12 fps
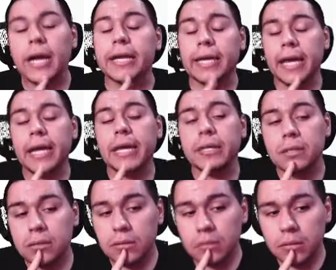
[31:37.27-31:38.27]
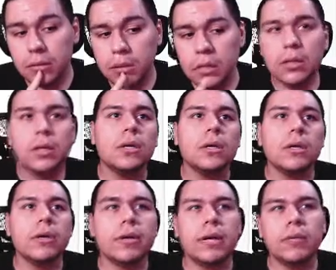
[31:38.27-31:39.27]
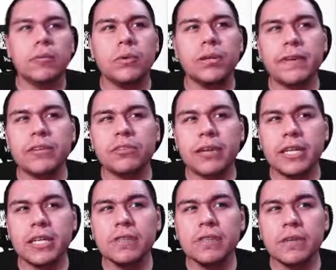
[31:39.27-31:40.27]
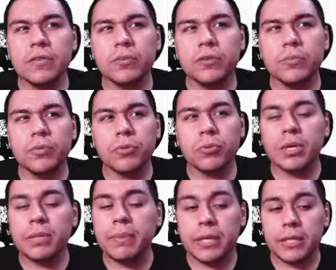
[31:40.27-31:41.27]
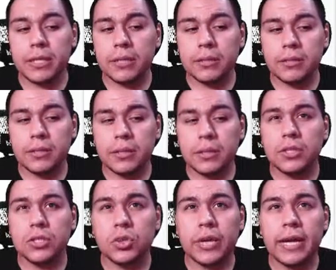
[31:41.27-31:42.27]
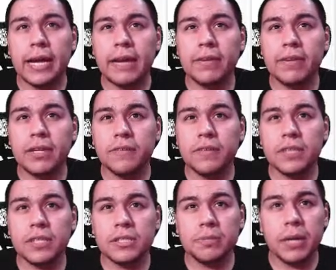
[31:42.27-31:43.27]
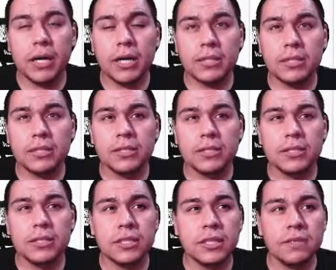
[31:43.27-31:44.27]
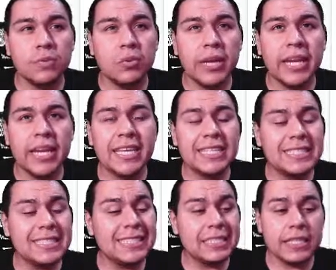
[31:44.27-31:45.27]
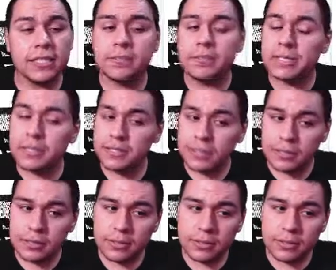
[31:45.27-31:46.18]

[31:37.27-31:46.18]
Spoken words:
I can. All right, what if I try to give every group 3, Bailey? Do I have enough in this box to give away 6 pieces?